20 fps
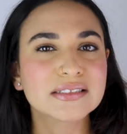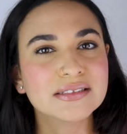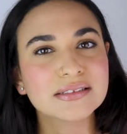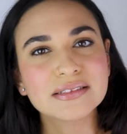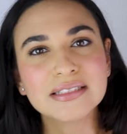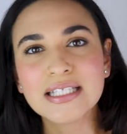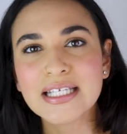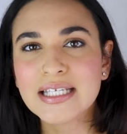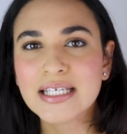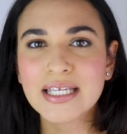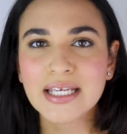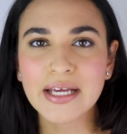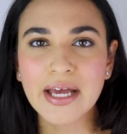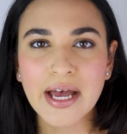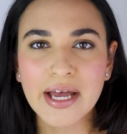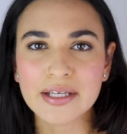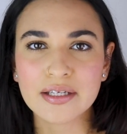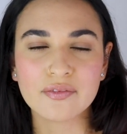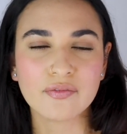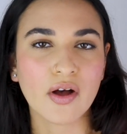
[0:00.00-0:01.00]
leaning
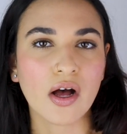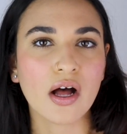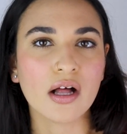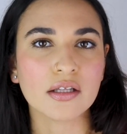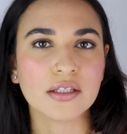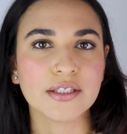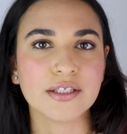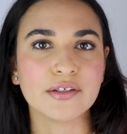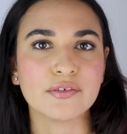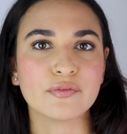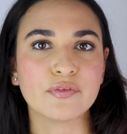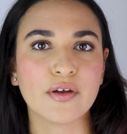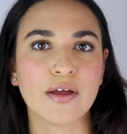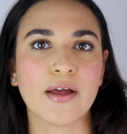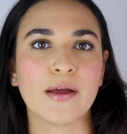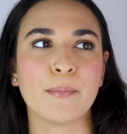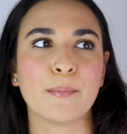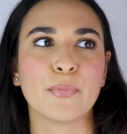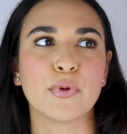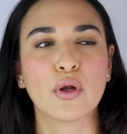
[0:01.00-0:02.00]
kind of olive,
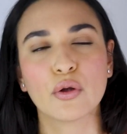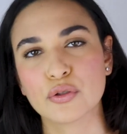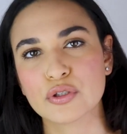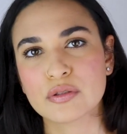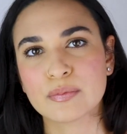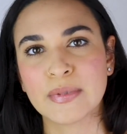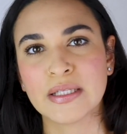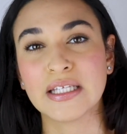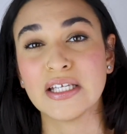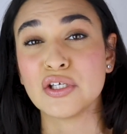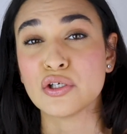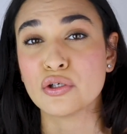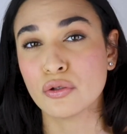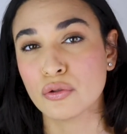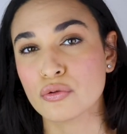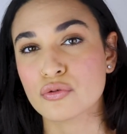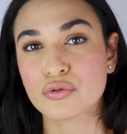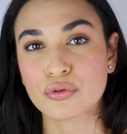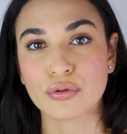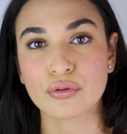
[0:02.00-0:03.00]
but ultimately
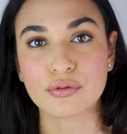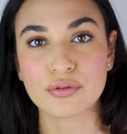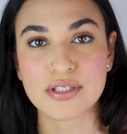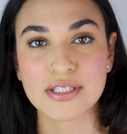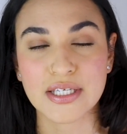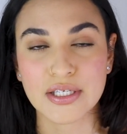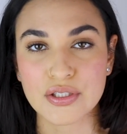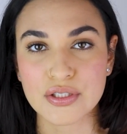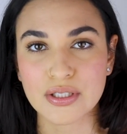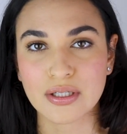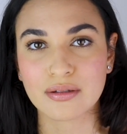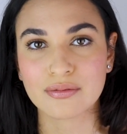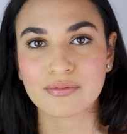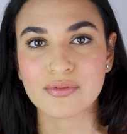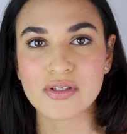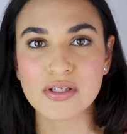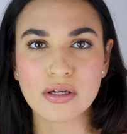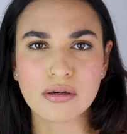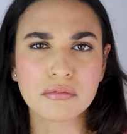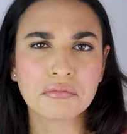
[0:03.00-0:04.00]
neutral skin tone.
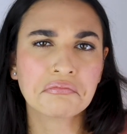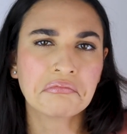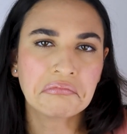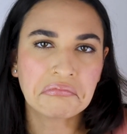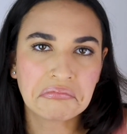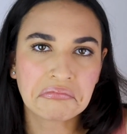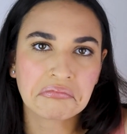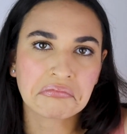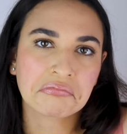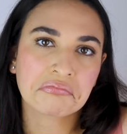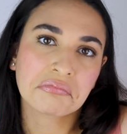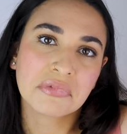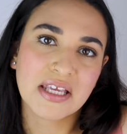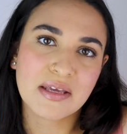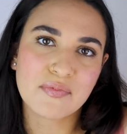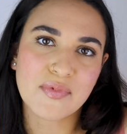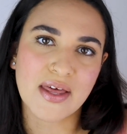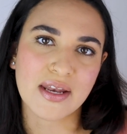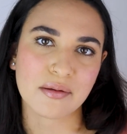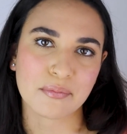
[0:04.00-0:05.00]
So
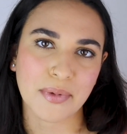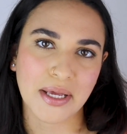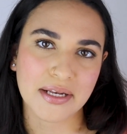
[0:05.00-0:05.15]
keep that in